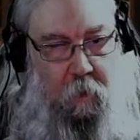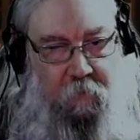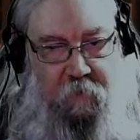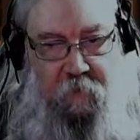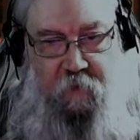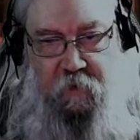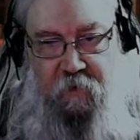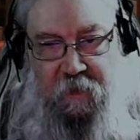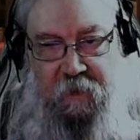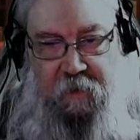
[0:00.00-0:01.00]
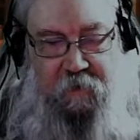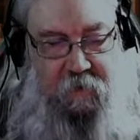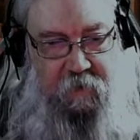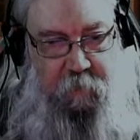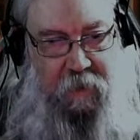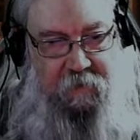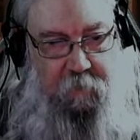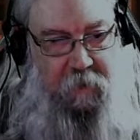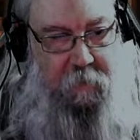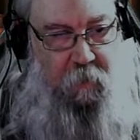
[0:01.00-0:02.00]
And this is just, it's by
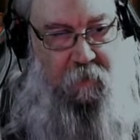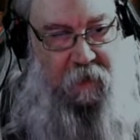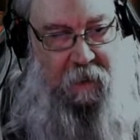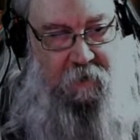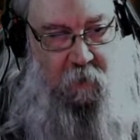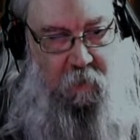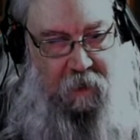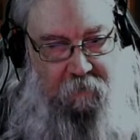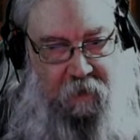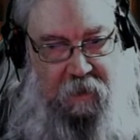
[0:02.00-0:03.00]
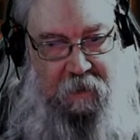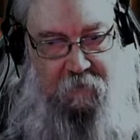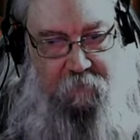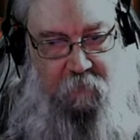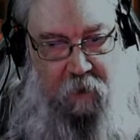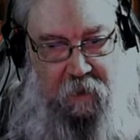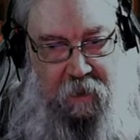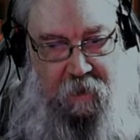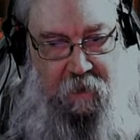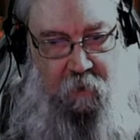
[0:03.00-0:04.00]
some people that I don't have any freaking
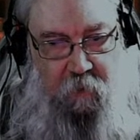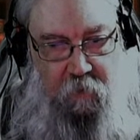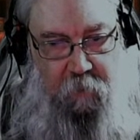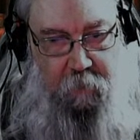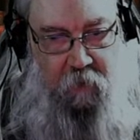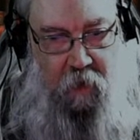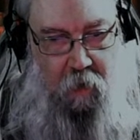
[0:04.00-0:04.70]
idea who these people